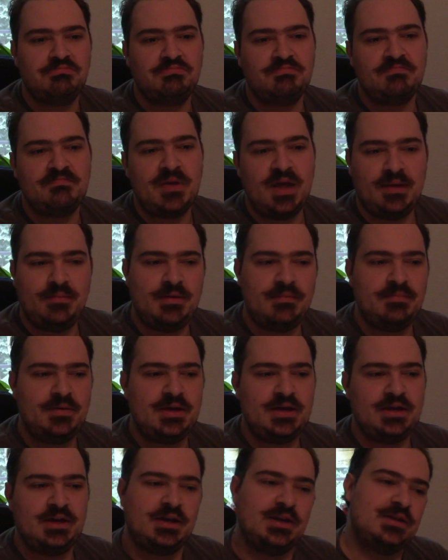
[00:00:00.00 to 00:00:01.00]
maybe
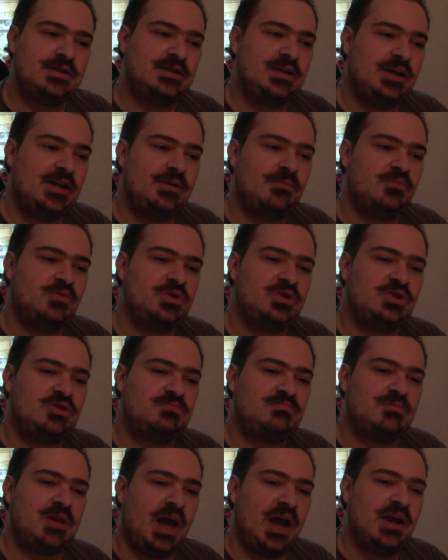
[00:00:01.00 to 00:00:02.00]
being in a team was
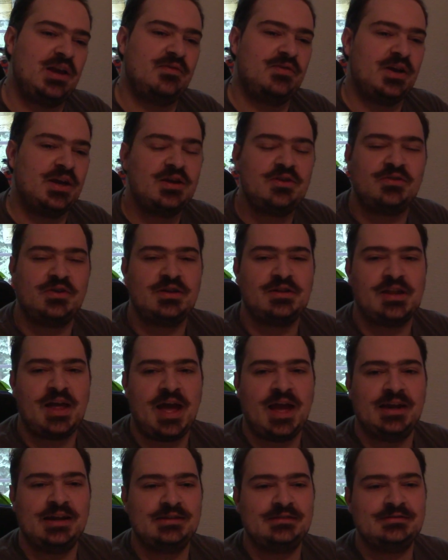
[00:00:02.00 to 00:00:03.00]
kind of hindering
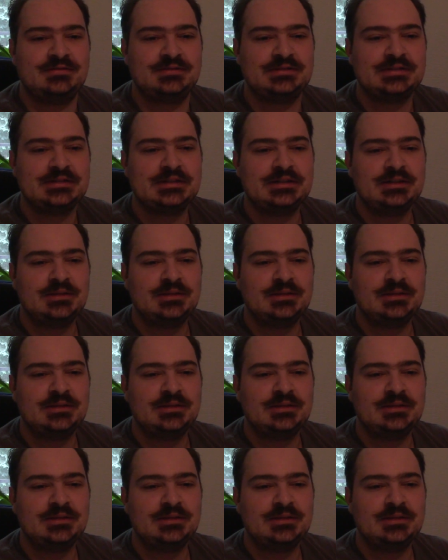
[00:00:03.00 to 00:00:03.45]
that, and